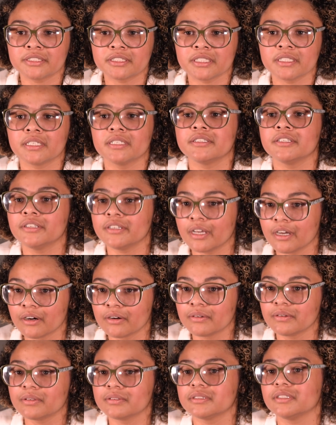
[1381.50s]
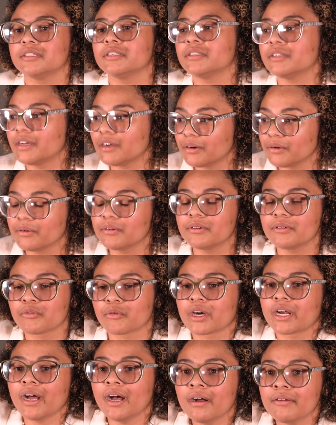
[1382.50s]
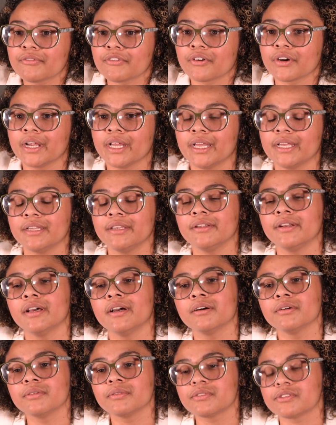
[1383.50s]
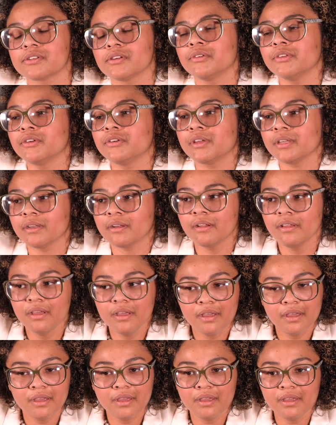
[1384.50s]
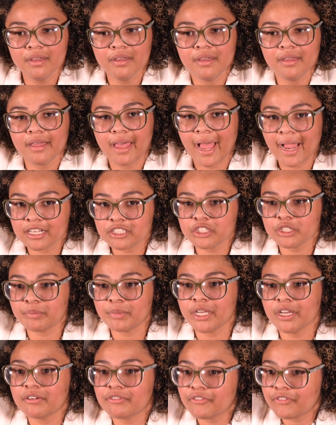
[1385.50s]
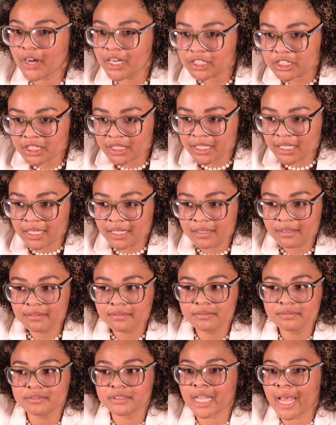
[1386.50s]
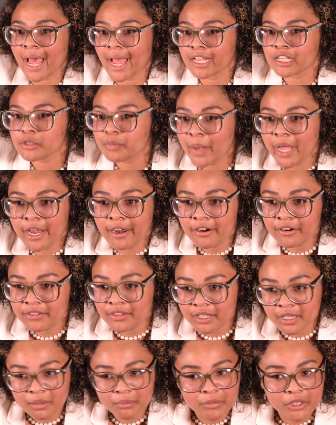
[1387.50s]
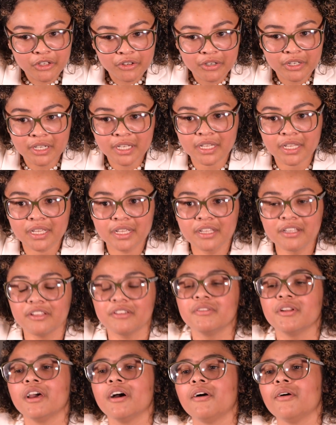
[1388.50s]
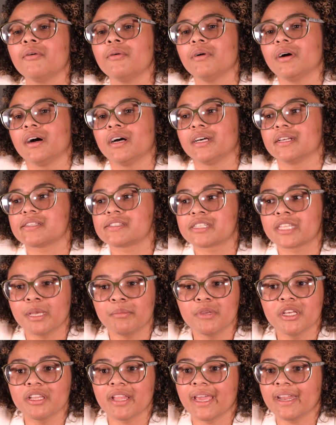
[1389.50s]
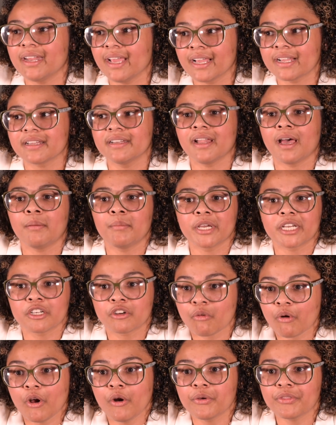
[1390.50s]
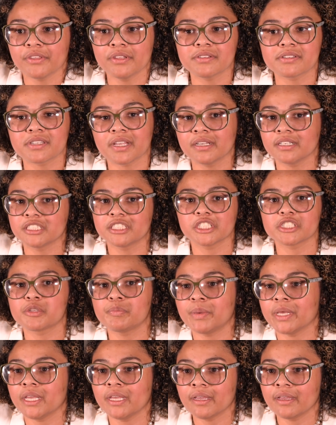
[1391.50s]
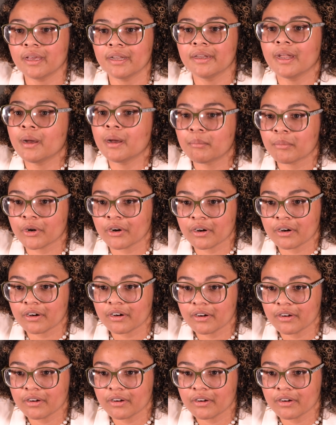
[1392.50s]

to, recover it, so you can actually be a functioning taxpayer in the community, stimulate economic growth instead of just being a number,